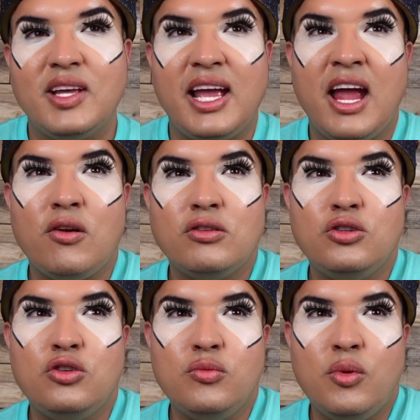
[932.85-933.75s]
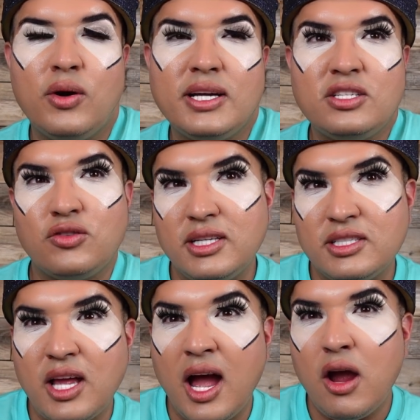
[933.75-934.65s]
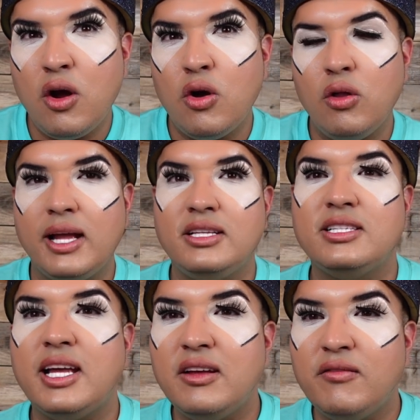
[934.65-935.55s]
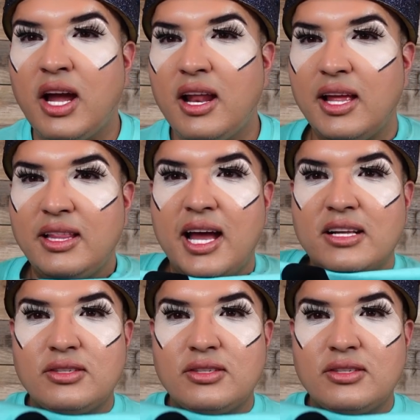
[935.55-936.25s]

like Harajuku boy street style, like just like kind of like that.